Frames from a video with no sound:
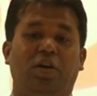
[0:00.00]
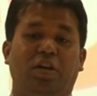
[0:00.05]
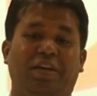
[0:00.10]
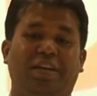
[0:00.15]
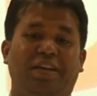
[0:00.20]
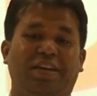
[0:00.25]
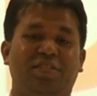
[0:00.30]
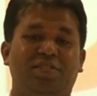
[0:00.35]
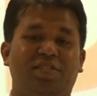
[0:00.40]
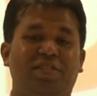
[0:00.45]

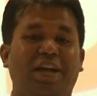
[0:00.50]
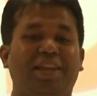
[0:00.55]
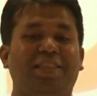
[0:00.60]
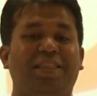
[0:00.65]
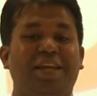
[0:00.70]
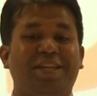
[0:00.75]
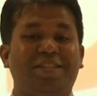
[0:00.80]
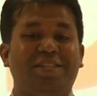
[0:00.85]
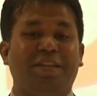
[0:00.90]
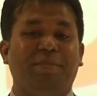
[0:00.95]
Inside
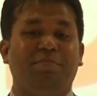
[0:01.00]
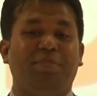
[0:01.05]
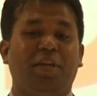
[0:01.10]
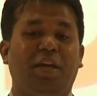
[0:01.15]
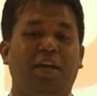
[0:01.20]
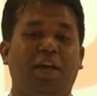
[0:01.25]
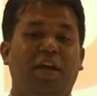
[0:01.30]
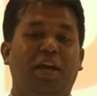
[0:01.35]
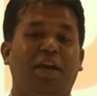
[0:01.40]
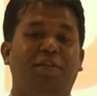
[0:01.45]
that team
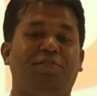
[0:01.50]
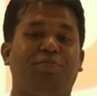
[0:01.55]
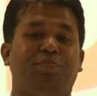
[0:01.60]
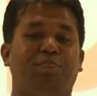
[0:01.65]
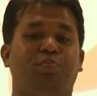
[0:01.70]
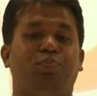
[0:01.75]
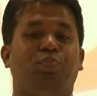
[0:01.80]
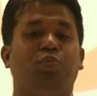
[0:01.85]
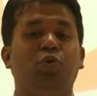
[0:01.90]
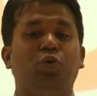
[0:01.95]
they
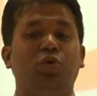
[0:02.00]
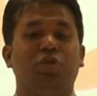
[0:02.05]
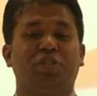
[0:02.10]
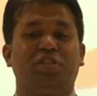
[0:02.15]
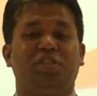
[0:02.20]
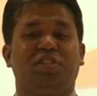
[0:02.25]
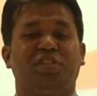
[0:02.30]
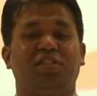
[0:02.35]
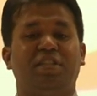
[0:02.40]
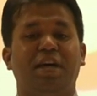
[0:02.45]
have put
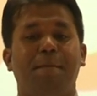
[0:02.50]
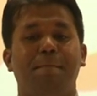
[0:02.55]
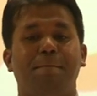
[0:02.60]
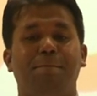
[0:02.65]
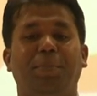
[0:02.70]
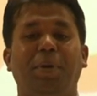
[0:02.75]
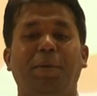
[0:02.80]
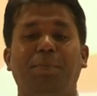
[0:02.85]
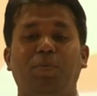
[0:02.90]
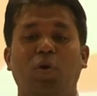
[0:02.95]
some
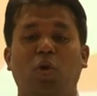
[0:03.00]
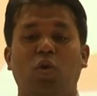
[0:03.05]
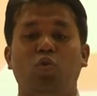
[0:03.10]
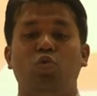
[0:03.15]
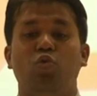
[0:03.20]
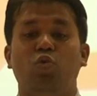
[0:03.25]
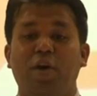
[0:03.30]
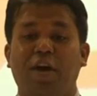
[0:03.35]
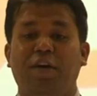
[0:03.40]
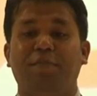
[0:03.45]
people
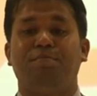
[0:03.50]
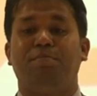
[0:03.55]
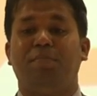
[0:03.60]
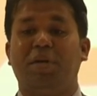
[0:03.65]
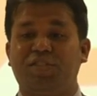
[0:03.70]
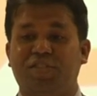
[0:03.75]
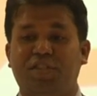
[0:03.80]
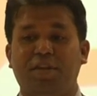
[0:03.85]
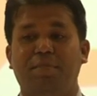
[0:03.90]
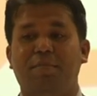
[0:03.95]
who have
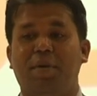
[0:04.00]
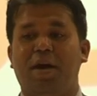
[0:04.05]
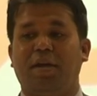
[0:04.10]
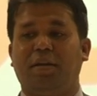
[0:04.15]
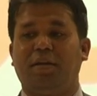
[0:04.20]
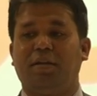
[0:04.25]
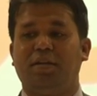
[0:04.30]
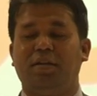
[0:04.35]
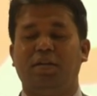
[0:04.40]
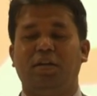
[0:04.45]

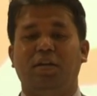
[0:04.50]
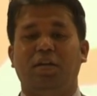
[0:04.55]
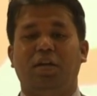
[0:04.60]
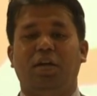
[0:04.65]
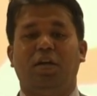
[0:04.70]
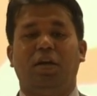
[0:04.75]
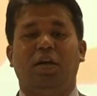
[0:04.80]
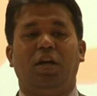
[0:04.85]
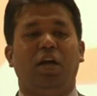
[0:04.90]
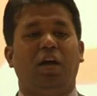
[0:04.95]
mastermind
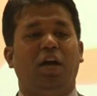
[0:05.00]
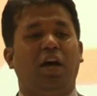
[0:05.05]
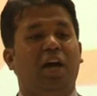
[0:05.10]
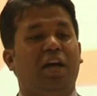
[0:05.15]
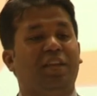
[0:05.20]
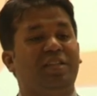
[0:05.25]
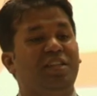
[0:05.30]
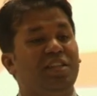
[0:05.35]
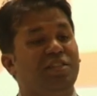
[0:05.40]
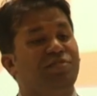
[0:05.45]

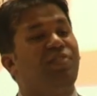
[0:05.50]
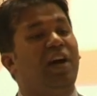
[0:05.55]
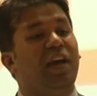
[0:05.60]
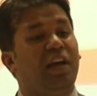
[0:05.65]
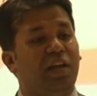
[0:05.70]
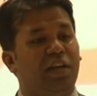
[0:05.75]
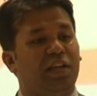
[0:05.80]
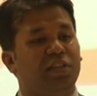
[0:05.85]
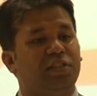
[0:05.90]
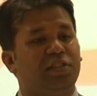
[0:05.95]
this
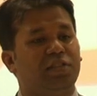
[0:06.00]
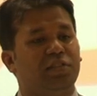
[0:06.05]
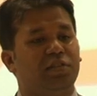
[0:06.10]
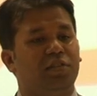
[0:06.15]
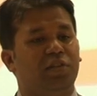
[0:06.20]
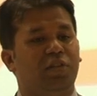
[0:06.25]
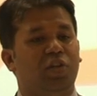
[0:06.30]
violence.